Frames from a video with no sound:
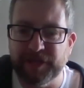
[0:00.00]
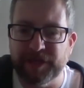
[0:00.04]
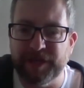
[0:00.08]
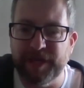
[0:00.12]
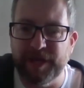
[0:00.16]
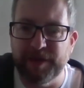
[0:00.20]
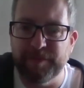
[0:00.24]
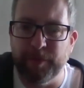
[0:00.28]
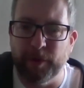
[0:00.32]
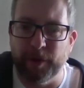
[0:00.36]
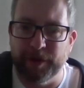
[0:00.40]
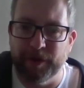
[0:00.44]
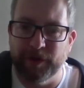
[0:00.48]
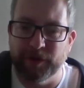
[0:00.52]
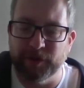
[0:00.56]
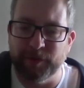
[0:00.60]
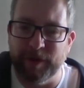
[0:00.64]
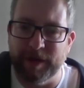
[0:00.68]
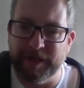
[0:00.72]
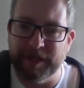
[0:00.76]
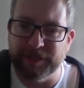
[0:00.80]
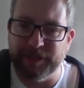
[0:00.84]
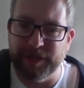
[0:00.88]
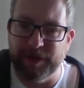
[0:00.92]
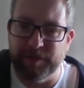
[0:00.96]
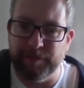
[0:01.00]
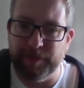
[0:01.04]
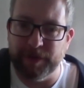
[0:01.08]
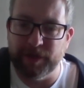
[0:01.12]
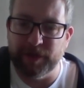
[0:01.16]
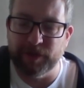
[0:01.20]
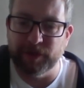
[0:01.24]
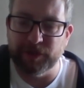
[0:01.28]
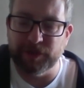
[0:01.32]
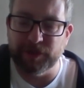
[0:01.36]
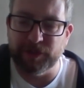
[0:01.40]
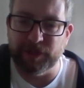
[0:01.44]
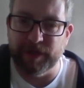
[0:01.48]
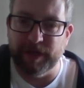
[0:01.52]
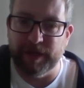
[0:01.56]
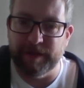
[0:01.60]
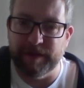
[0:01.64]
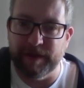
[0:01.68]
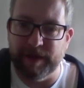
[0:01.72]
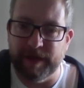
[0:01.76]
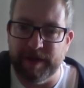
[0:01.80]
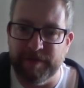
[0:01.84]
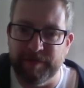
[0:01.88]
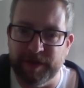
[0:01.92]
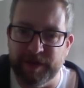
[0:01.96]
a key point as well, isn't it? Because
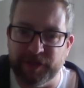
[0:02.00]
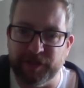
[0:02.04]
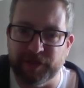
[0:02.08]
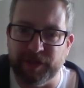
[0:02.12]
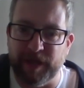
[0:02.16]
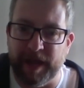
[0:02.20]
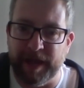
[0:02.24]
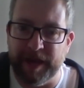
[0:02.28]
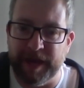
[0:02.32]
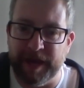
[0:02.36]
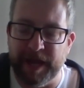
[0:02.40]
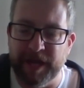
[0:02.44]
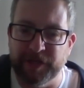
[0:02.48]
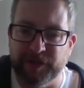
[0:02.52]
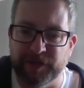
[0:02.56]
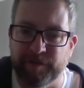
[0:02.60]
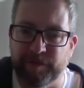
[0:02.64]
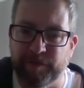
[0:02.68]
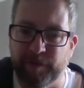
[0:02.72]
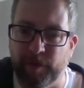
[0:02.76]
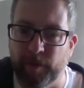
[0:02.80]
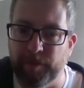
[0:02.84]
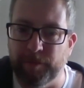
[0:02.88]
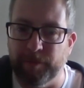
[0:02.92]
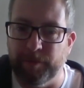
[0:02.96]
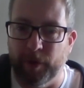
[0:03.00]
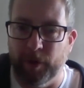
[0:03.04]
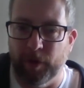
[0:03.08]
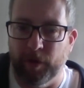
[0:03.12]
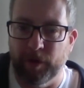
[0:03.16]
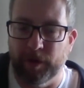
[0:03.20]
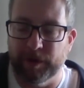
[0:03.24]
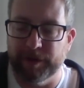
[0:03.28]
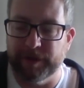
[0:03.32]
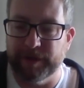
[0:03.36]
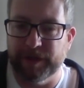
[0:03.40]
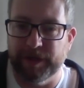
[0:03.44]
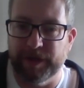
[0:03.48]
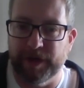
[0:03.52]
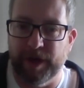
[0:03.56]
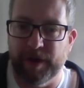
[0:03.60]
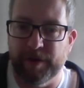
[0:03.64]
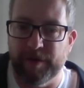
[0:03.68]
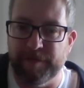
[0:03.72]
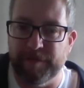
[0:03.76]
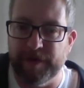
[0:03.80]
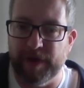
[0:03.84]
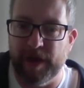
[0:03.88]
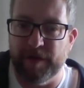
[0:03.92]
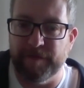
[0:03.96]
in this day and age in football,
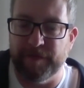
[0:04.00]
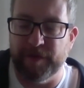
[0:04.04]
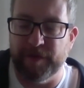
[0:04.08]
if